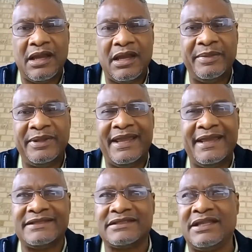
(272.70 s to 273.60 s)
I've been
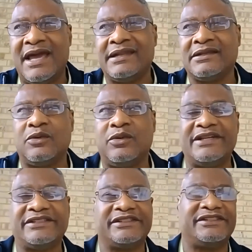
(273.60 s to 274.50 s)
asked a lot of
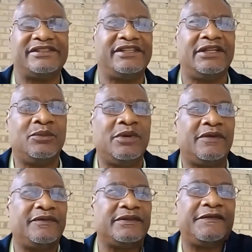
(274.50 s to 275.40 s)
questions dealing
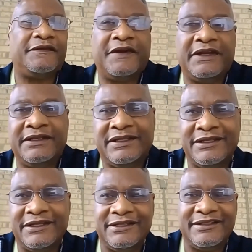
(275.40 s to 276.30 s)
with
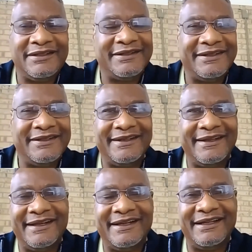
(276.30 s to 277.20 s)
defunding
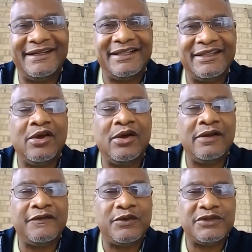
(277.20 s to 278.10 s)
law
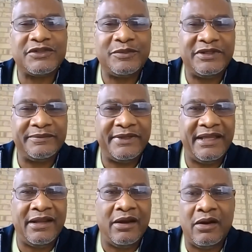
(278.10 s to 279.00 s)
enforcement.
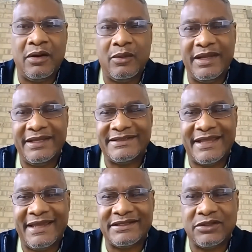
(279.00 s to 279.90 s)
And I always
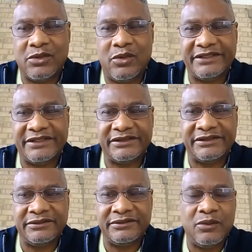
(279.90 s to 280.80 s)
ask the
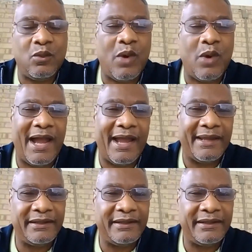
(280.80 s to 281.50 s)
question, why?